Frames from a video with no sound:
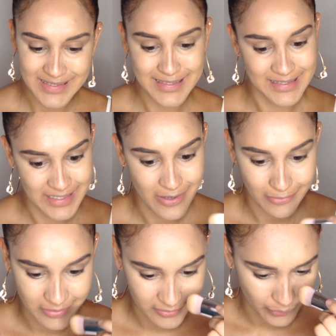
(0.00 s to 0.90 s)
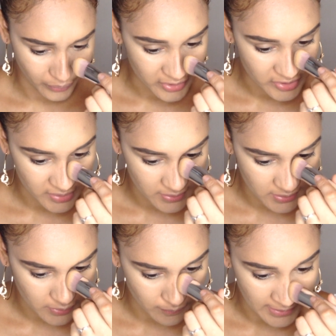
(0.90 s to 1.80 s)
Let's see how good the brush is
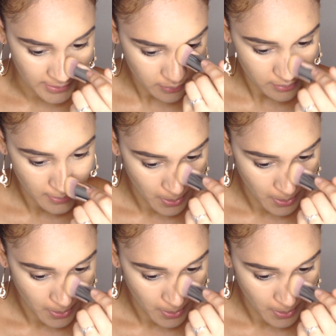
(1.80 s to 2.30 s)
to blend.